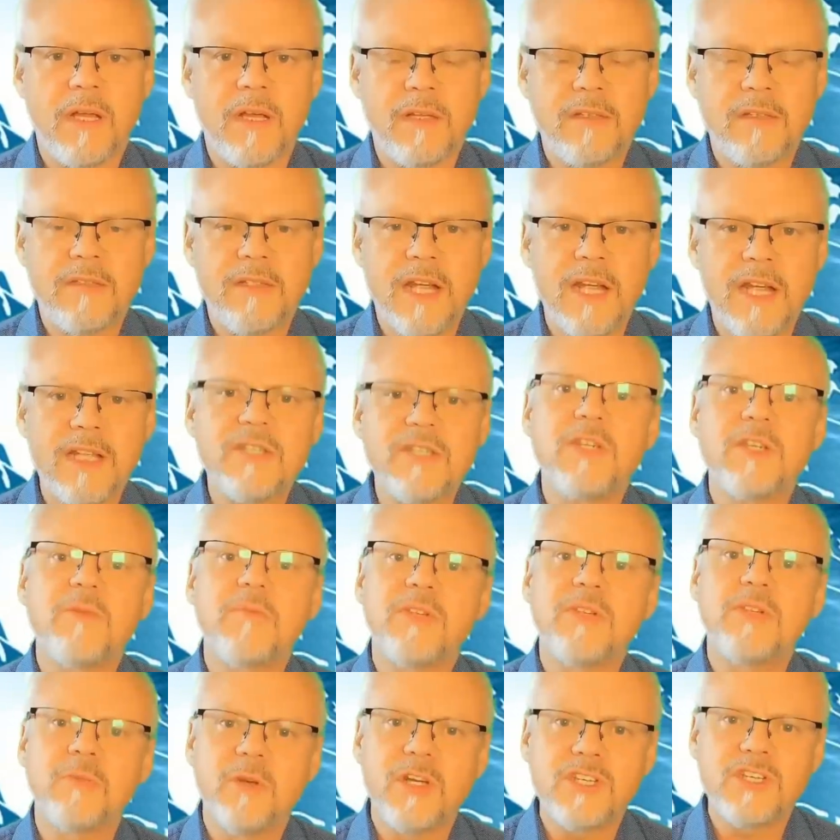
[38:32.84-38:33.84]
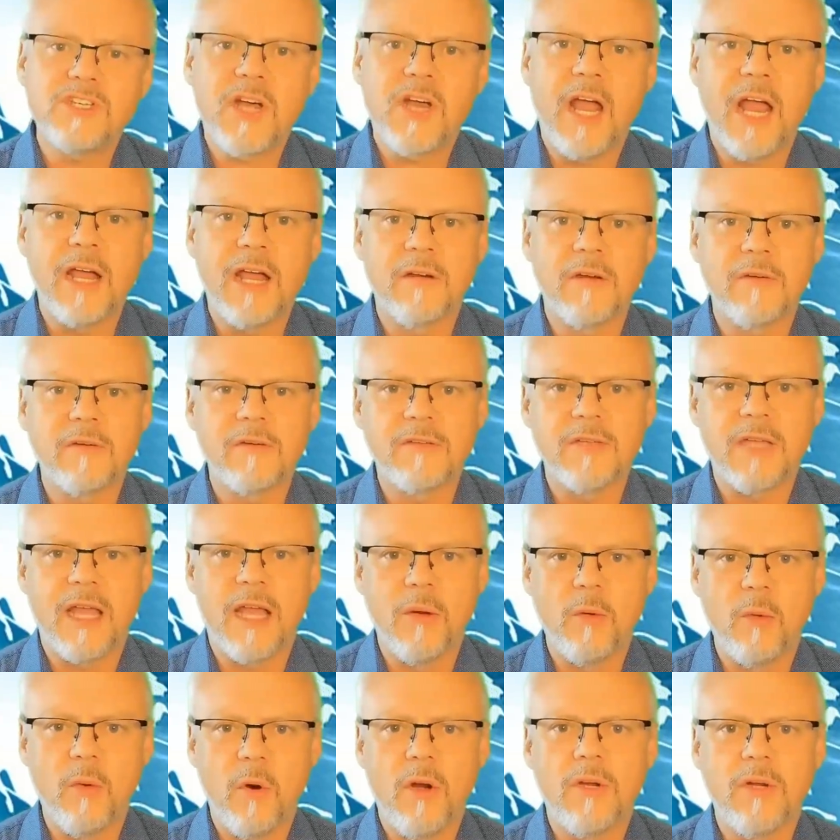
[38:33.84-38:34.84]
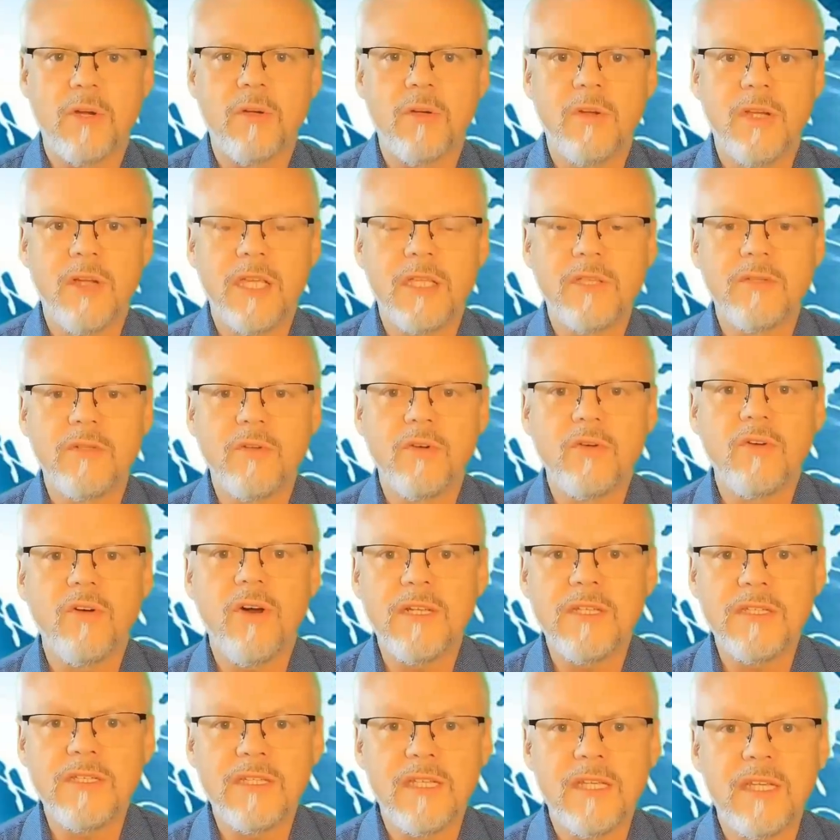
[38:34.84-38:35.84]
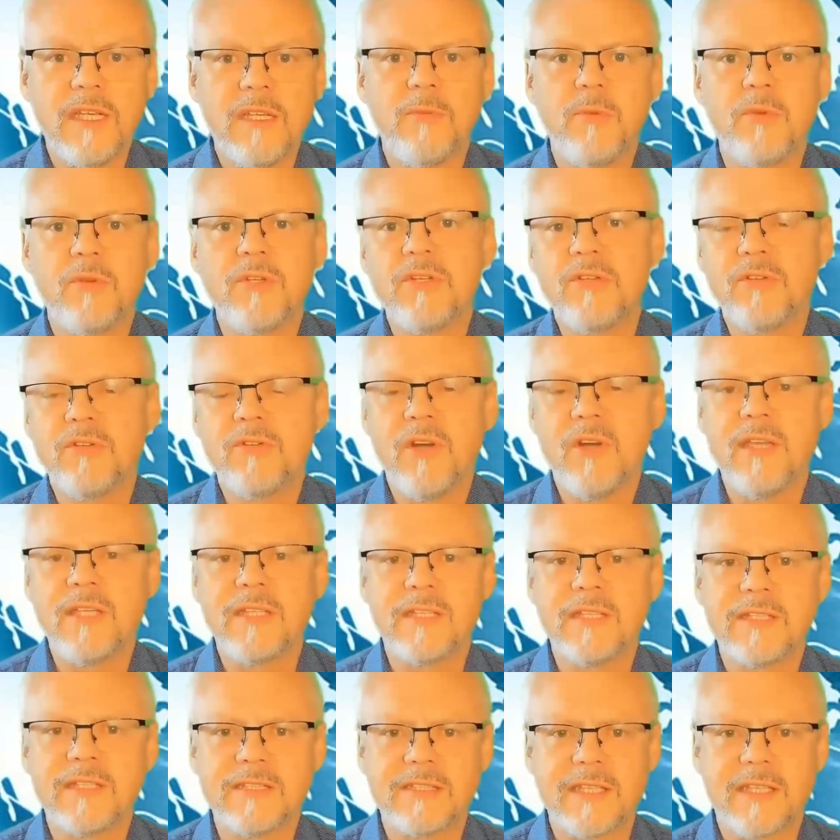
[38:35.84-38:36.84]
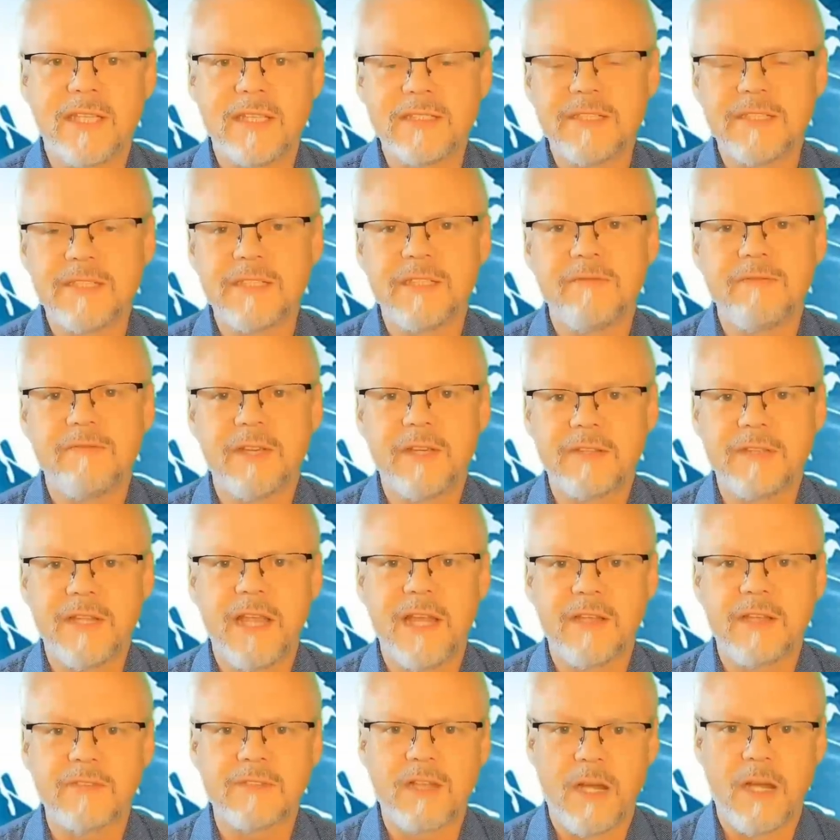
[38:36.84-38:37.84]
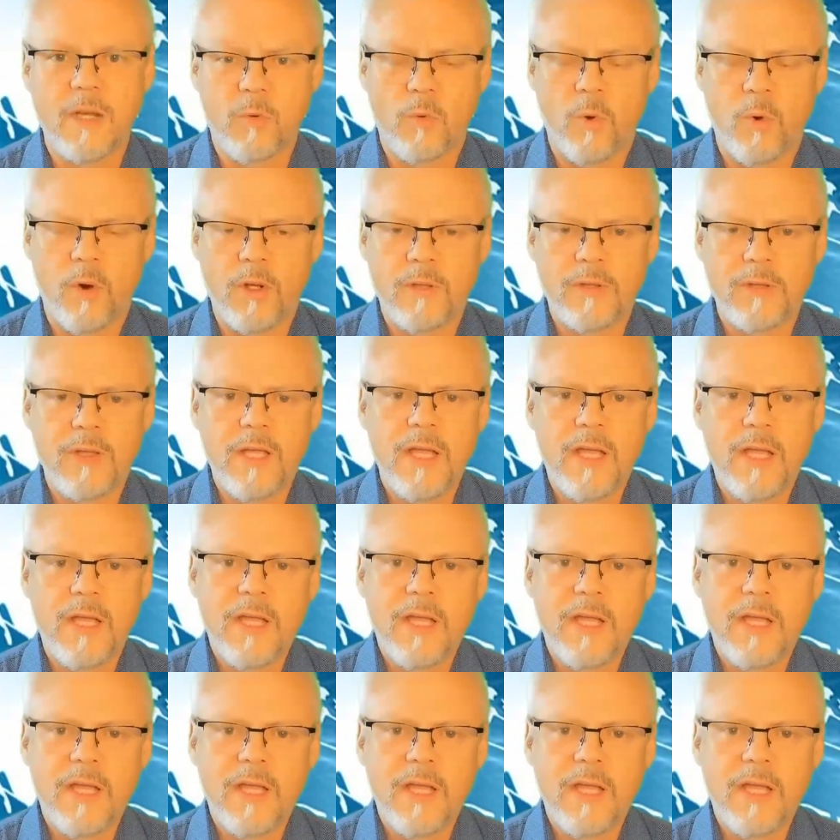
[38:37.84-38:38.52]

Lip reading: Tension between China and Taiwan could lead to a crisis in which the United States intervene in aid of Taiwan.